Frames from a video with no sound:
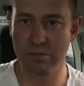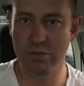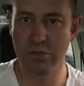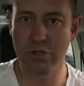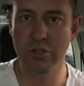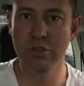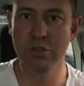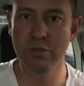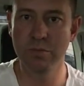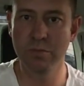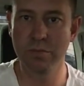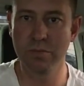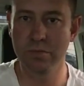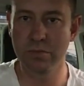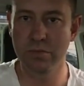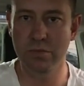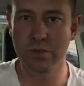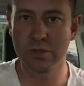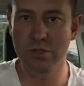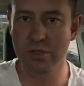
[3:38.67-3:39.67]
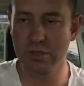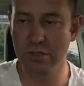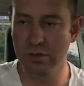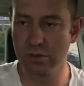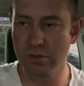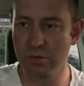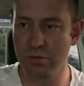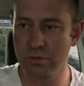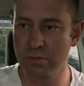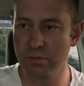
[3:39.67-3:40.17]
tube
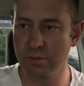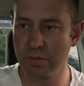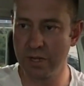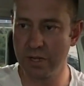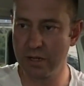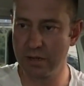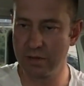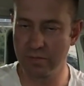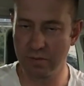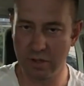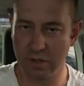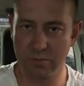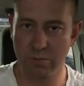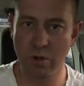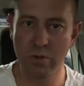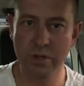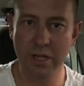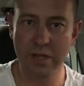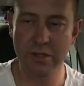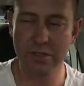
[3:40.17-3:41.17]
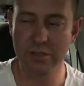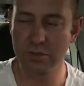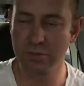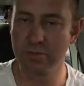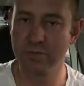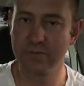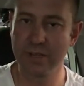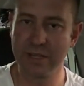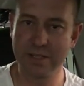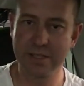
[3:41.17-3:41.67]
steel made out of like roll cage steel,
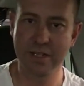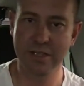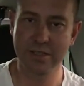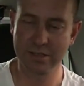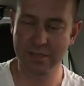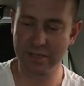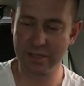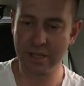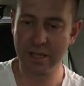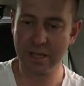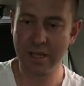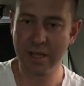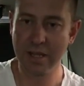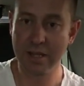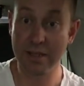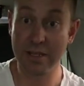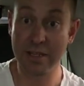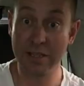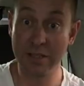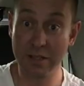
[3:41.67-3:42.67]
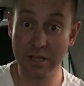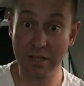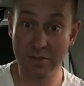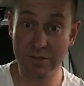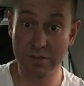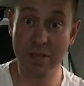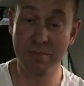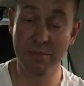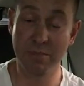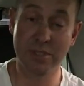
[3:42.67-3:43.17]
fantastic. They're going to give
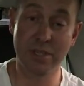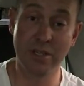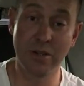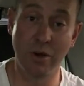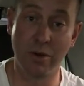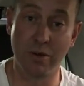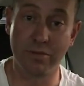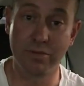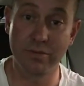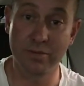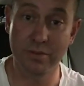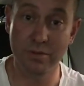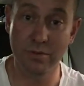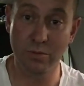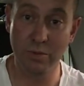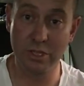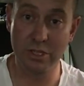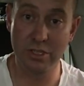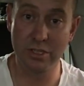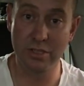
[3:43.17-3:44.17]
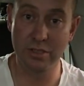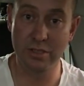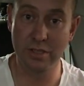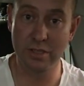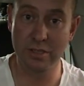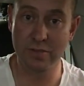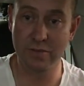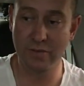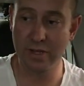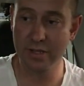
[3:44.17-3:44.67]
10% off, which
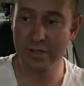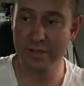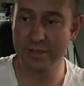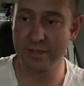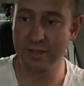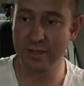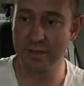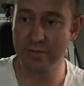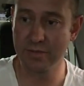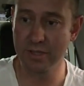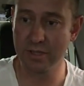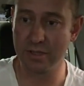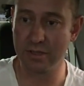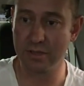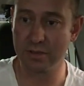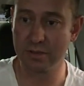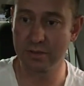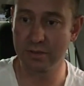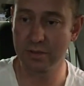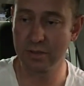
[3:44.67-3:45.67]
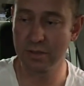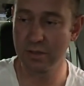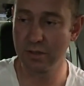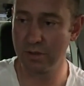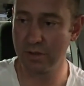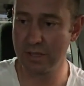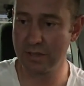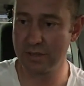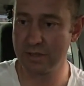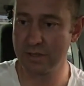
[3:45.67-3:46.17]
is fairly significant. You know,
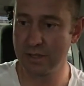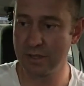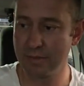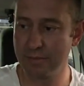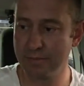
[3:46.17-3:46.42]
that's